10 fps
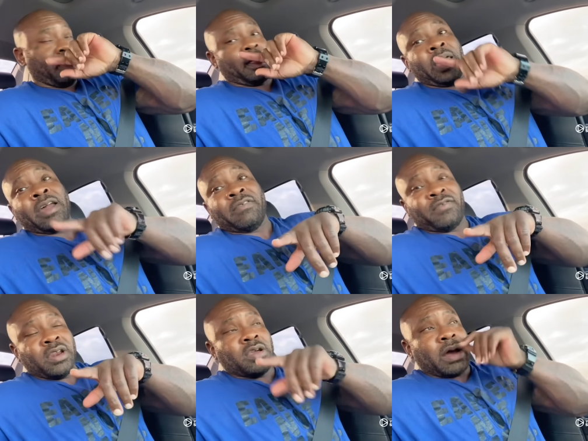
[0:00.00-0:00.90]
Now, the
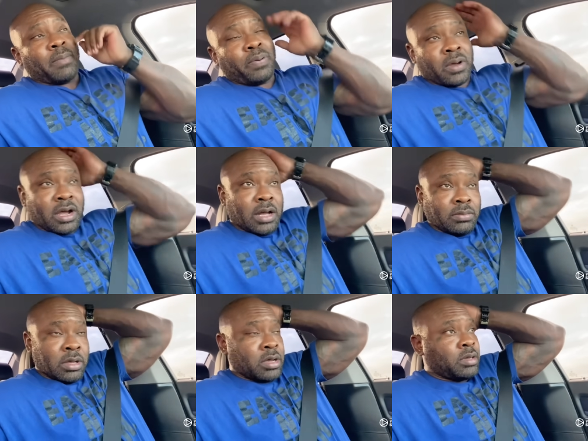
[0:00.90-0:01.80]
video I put up
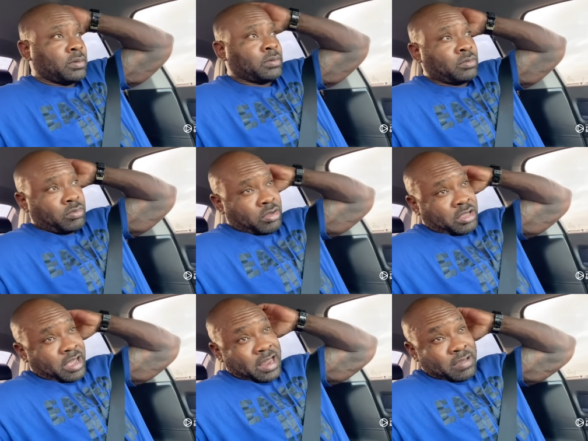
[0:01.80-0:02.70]
with
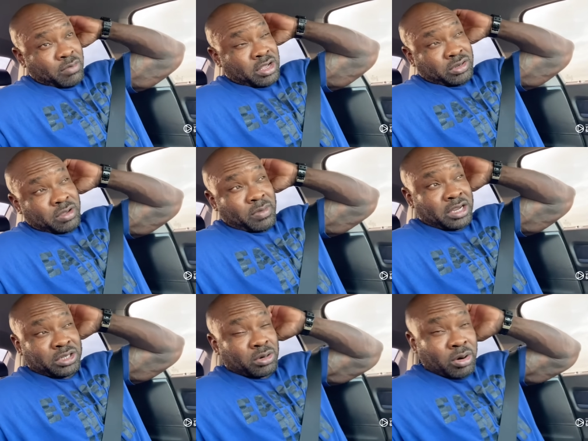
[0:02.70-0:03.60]
Kali Muscle and my
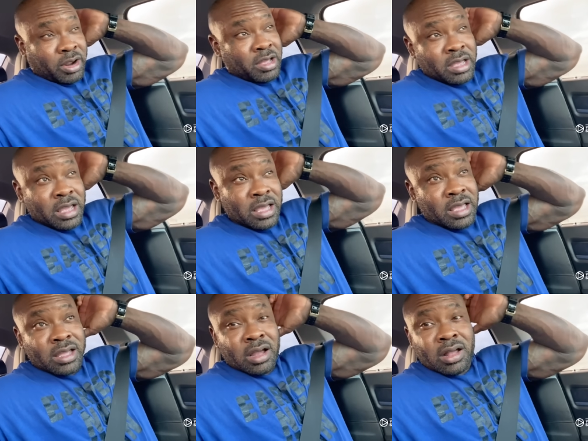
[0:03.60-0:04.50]
story
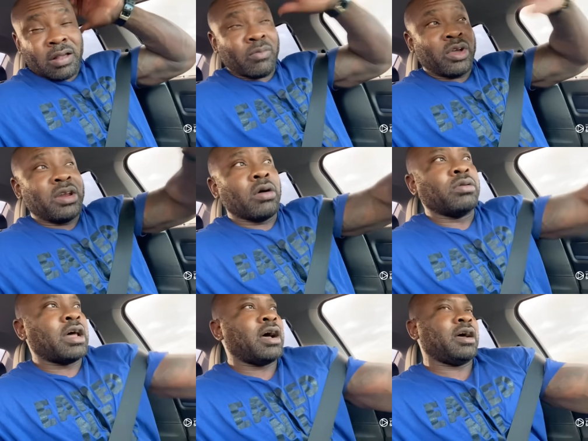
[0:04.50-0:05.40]
with no
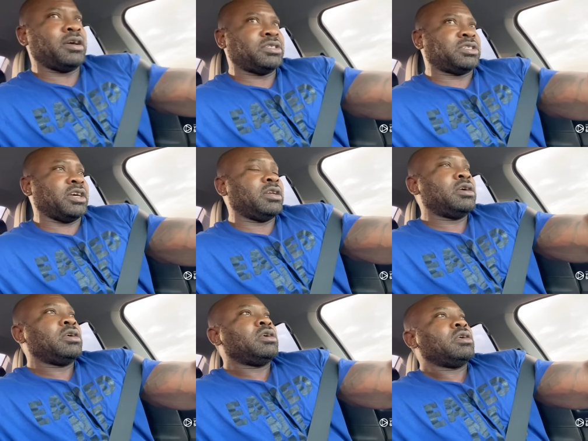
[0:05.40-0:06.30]
lines and
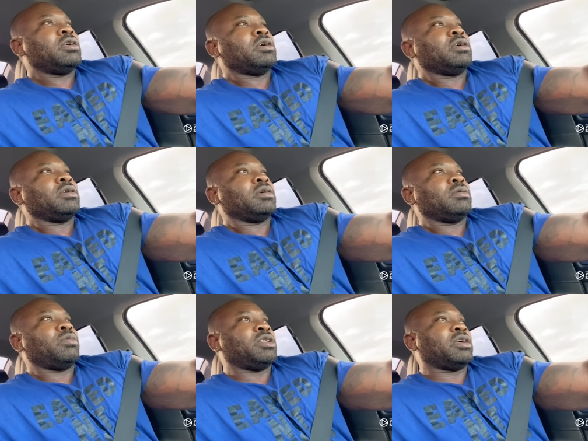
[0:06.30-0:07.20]

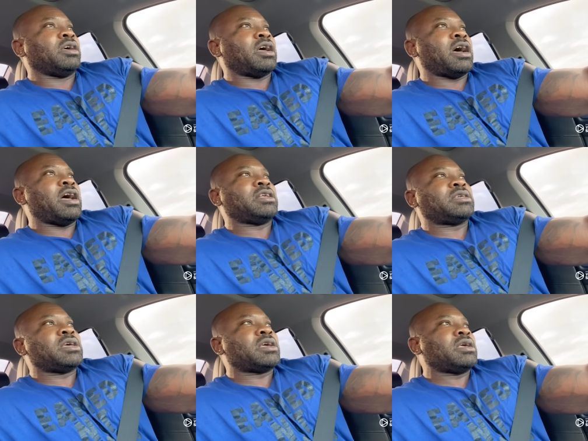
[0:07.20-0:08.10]
with the ah, I
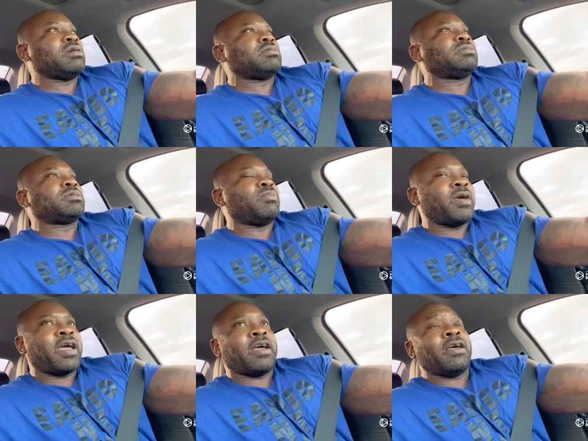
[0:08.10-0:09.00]
suck yo
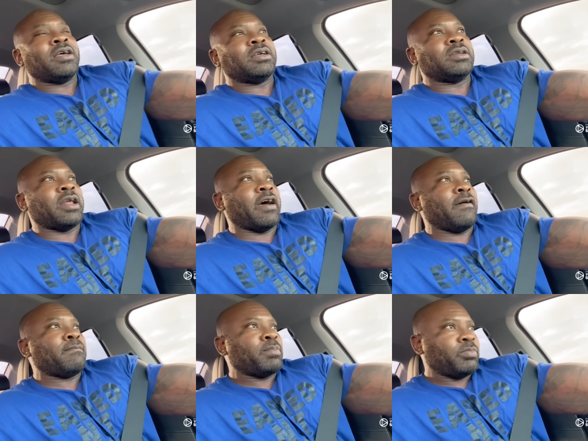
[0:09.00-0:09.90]
man. Now,
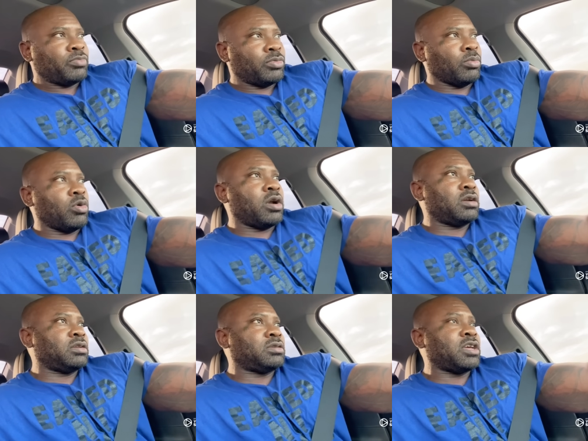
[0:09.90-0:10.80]
one of
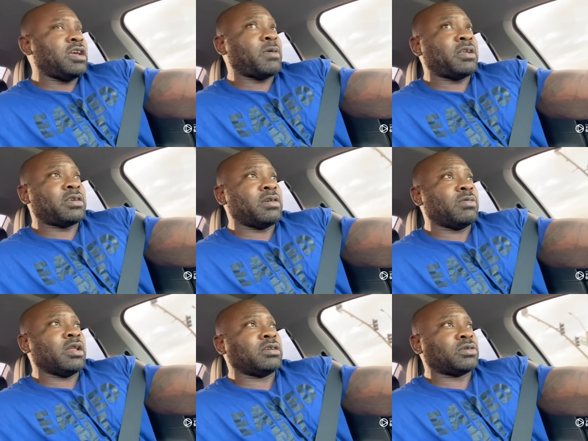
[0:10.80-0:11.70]
the team 18
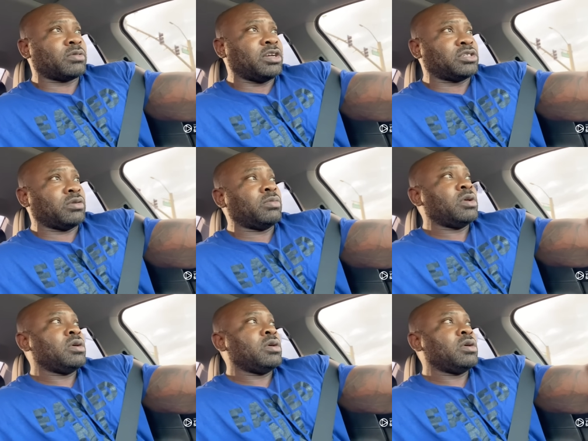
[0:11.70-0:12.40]
wheelers original,